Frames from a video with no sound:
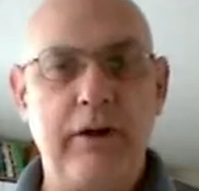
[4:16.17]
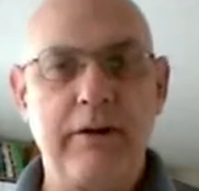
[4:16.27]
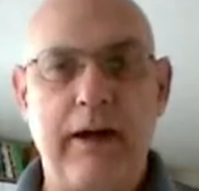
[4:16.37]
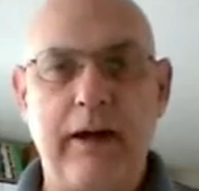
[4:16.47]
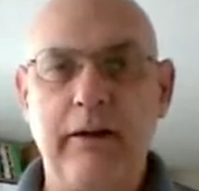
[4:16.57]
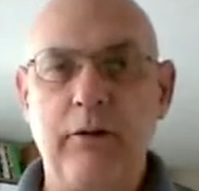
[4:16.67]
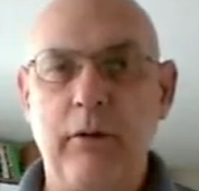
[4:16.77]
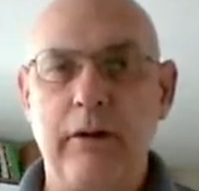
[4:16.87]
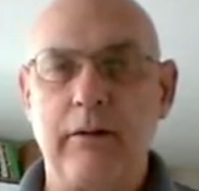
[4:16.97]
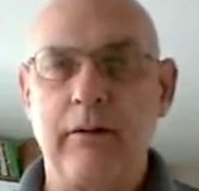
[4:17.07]
Very
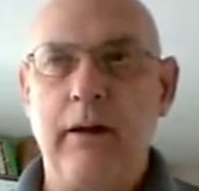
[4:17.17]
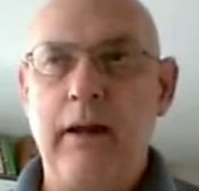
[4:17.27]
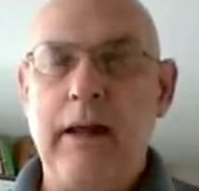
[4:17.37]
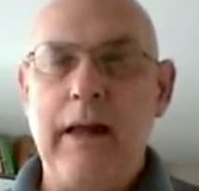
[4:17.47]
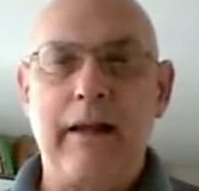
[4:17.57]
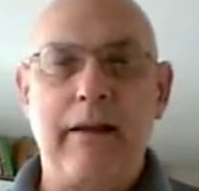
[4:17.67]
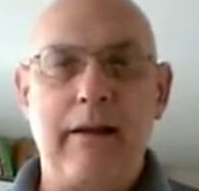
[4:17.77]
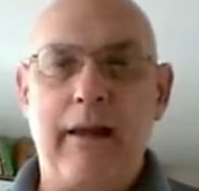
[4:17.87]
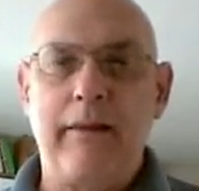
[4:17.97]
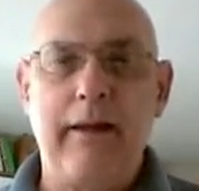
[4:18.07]
tightly written.
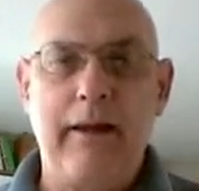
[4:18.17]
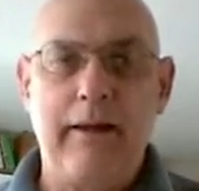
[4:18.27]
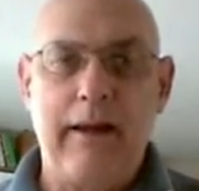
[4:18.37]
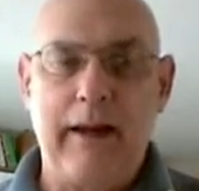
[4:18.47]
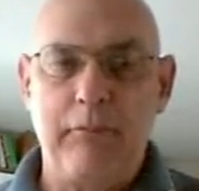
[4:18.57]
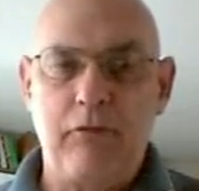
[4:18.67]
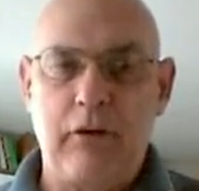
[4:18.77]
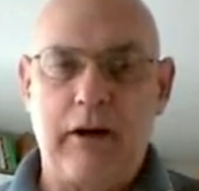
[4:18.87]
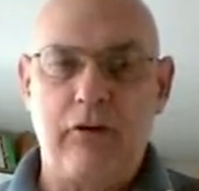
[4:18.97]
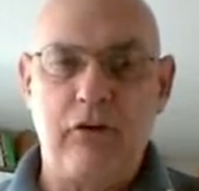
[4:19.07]
Nothing in the
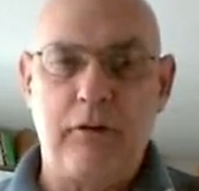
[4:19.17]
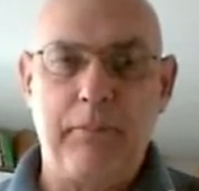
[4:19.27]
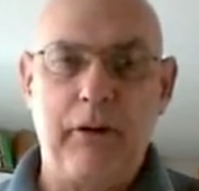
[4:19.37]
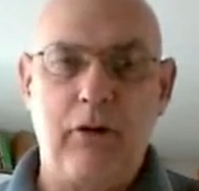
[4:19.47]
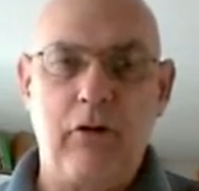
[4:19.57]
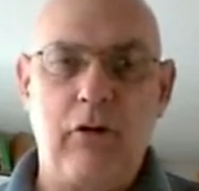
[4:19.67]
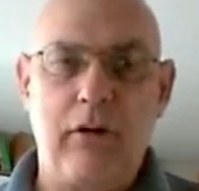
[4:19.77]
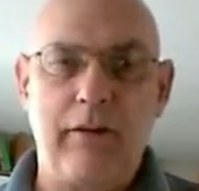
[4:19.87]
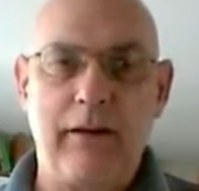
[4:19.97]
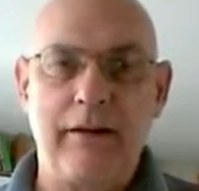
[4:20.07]
abstract should
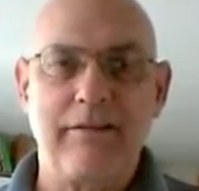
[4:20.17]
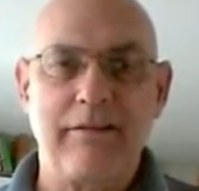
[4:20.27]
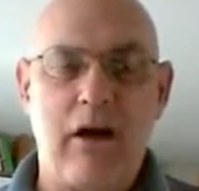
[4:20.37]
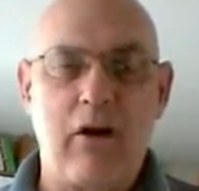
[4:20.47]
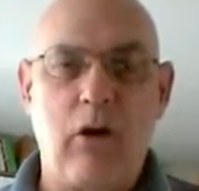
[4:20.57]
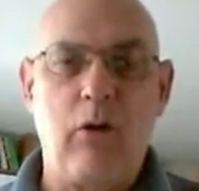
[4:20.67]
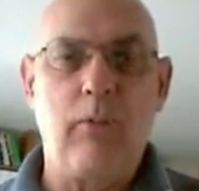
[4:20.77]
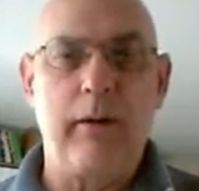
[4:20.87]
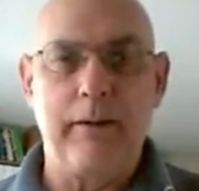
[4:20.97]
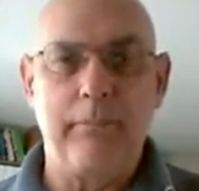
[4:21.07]
appear that does not
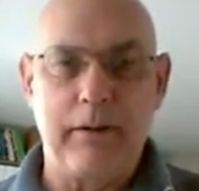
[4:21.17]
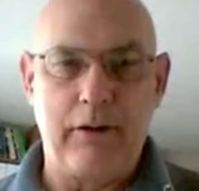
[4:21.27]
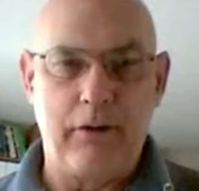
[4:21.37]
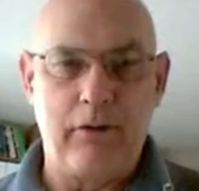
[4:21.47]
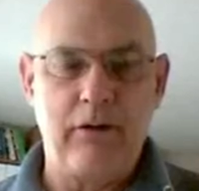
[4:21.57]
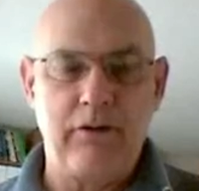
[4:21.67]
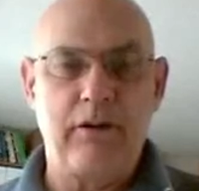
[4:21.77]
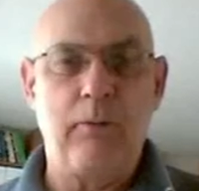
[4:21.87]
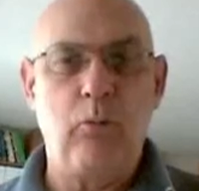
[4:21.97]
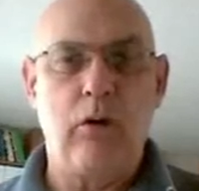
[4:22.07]
already appear
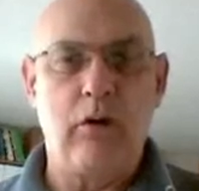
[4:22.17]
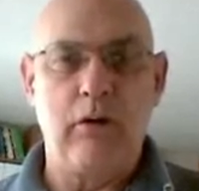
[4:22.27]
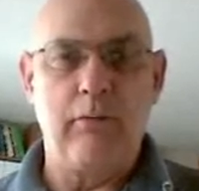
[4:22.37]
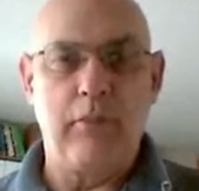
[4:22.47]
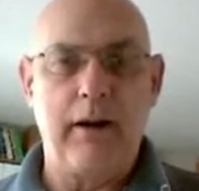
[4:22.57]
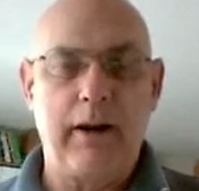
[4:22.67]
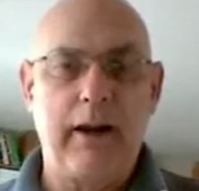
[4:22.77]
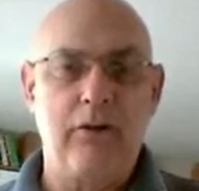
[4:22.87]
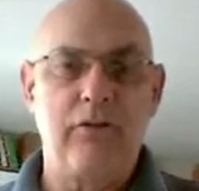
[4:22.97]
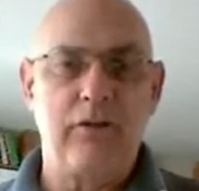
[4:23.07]
somewhere
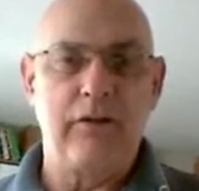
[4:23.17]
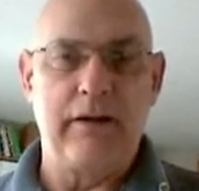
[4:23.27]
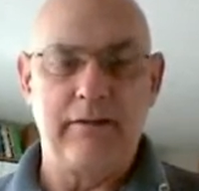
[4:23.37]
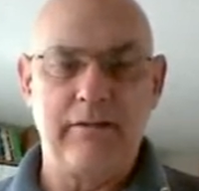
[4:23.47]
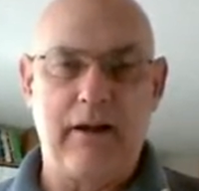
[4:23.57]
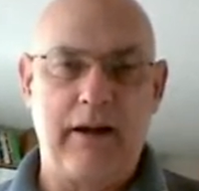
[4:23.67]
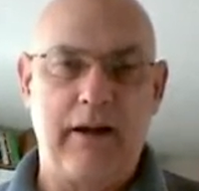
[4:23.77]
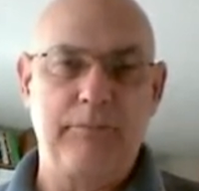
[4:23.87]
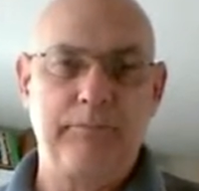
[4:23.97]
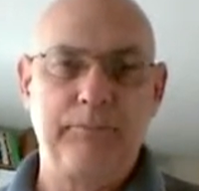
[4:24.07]
else in the
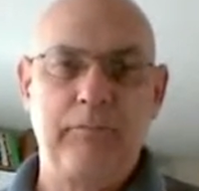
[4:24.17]
study.